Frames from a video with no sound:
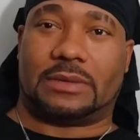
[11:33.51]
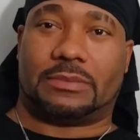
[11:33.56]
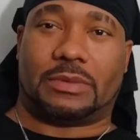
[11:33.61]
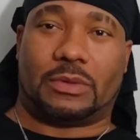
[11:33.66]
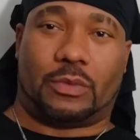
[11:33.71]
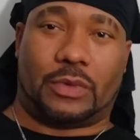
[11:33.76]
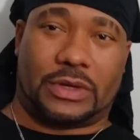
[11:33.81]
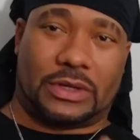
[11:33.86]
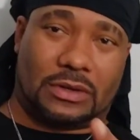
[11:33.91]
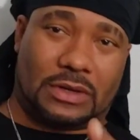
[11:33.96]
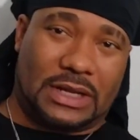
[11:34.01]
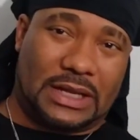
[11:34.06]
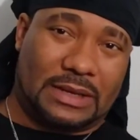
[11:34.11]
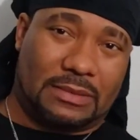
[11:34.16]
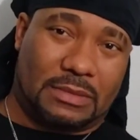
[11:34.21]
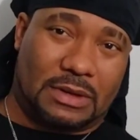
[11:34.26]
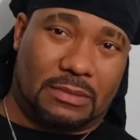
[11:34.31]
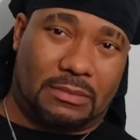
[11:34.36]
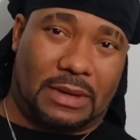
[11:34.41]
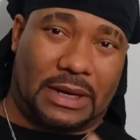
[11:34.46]
But when you lend
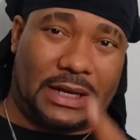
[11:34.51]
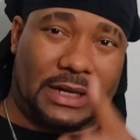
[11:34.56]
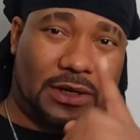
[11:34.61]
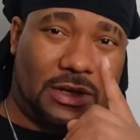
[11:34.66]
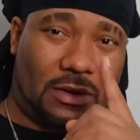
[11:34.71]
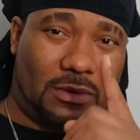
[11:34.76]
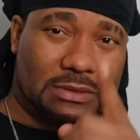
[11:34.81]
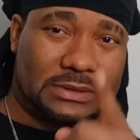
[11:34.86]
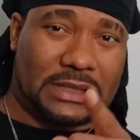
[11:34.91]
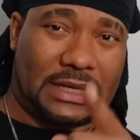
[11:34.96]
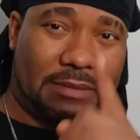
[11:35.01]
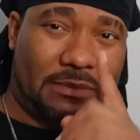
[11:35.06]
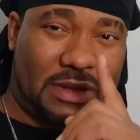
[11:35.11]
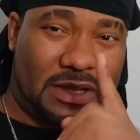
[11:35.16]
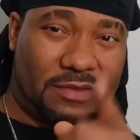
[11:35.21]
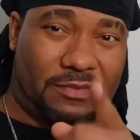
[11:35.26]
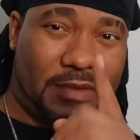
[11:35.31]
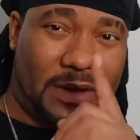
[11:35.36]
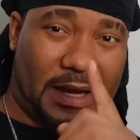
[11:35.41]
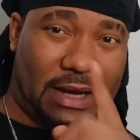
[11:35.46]
them the money, don't say,
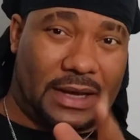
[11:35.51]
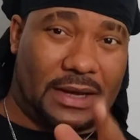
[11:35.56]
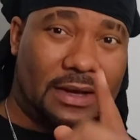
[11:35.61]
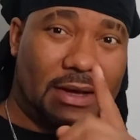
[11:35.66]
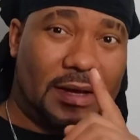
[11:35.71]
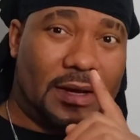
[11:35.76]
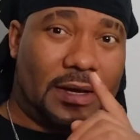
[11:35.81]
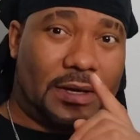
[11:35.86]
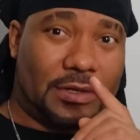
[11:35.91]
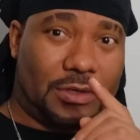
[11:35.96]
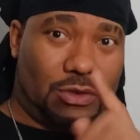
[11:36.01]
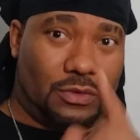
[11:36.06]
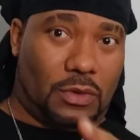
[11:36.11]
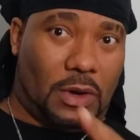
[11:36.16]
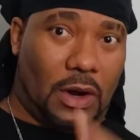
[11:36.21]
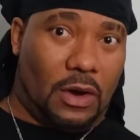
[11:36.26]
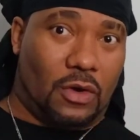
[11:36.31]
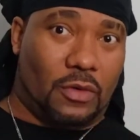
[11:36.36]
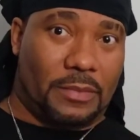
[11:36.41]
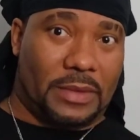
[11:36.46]
motherfucker,
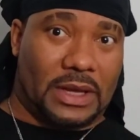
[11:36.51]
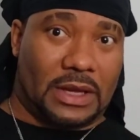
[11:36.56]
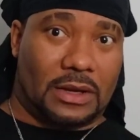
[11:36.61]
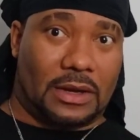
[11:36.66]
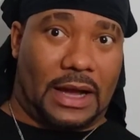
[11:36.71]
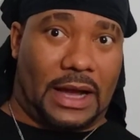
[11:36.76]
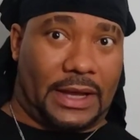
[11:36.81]
you owe me.